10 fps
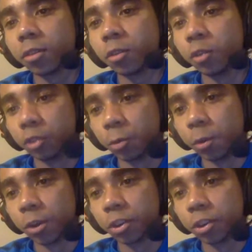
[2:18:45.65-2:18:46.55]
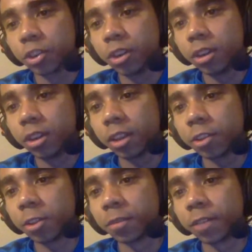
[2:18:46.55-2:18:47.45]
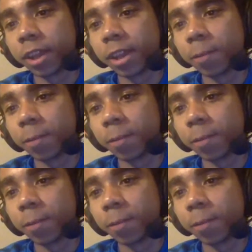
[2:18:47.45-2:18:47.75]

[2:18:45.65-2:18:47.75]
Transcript: good to watch in terms of like it